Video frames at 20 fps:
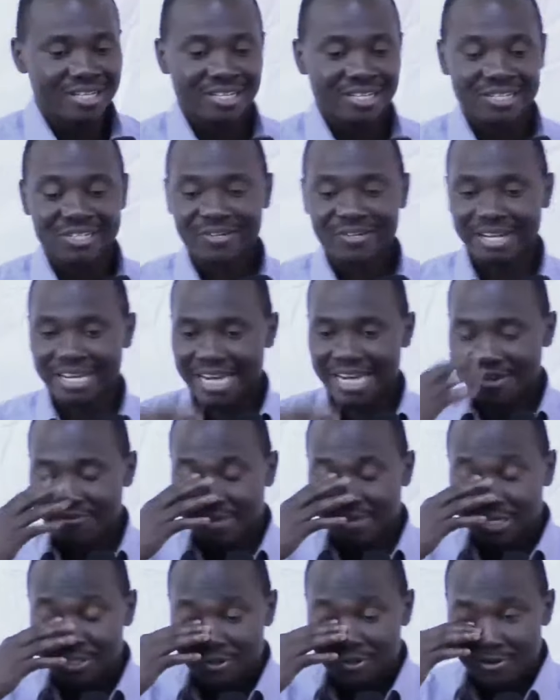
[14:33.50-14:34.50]
So again, I
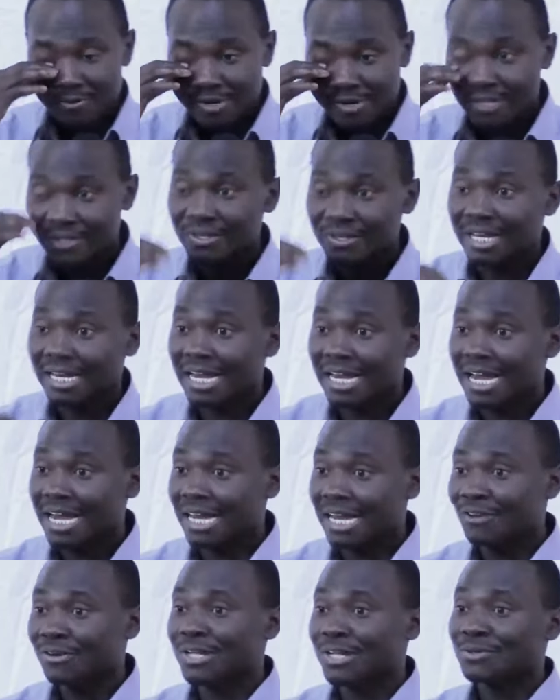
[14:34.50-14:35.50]
felt awkward. So I
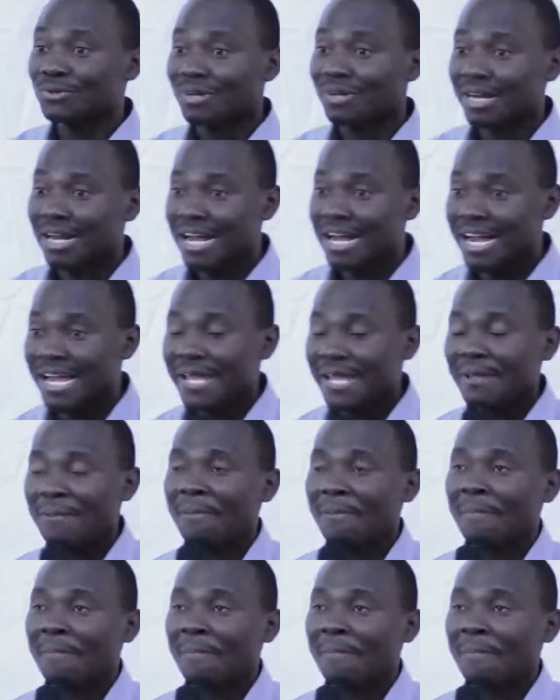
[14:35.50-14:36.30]
allowed her to cry